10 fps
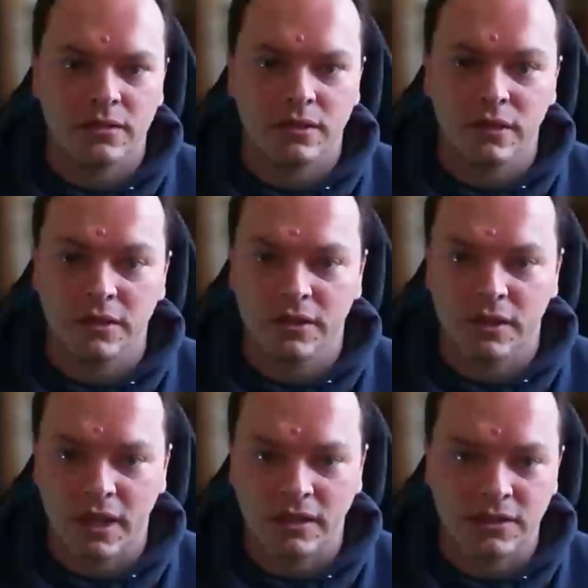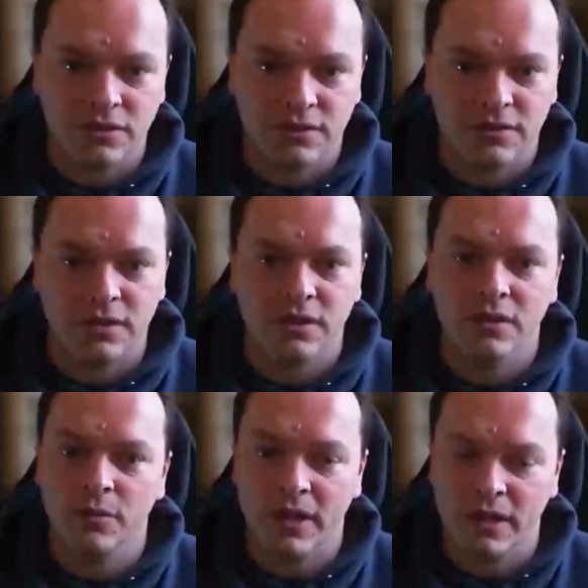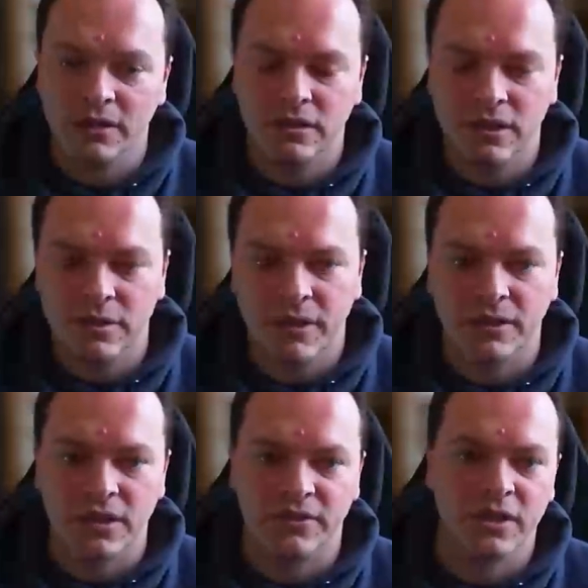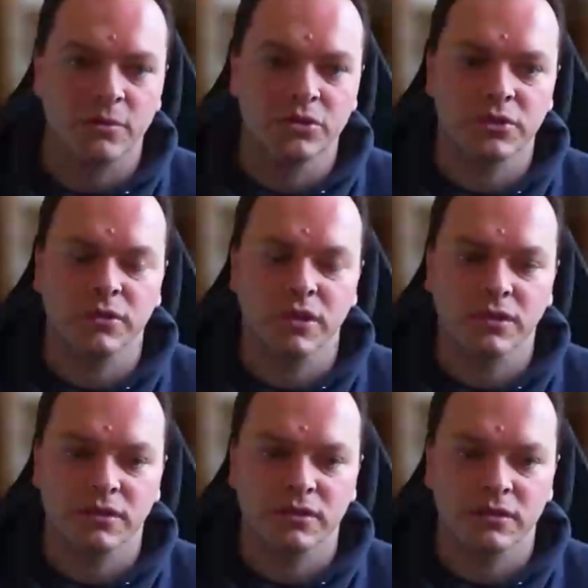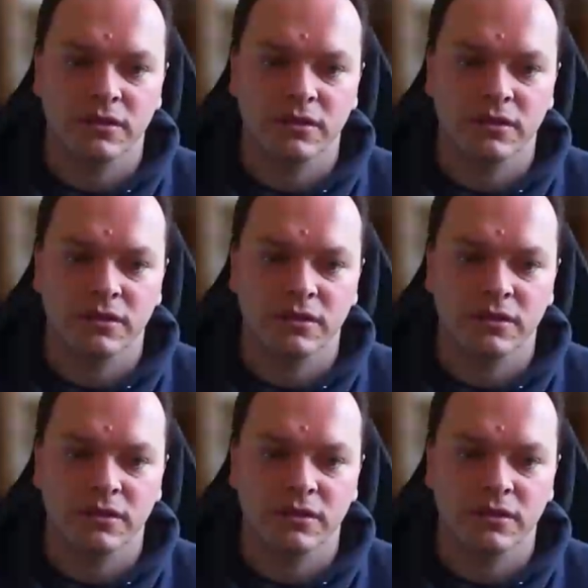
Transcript: To kick this off, where can you learn about the available shortcuts?